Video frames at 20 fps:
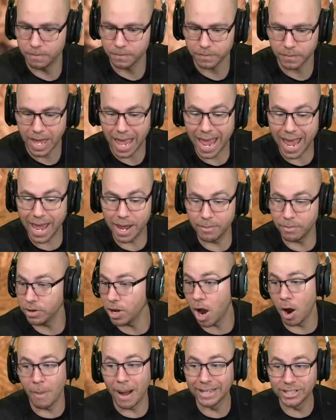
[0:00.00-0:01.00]
And,
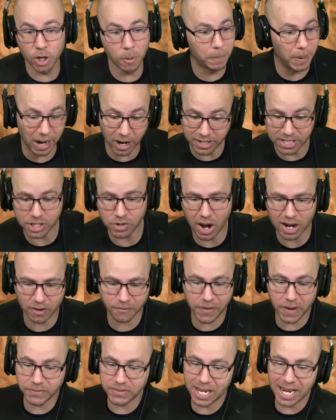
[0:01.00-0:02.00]
yo, my dude Pearson's rocking
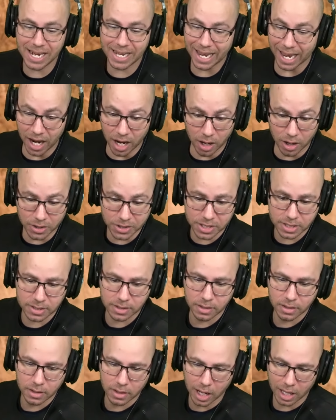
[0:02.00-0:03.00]
15 kills.
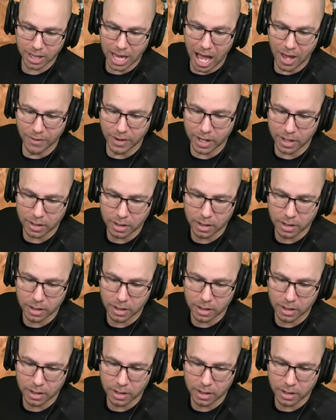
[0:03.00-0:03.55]
I love it.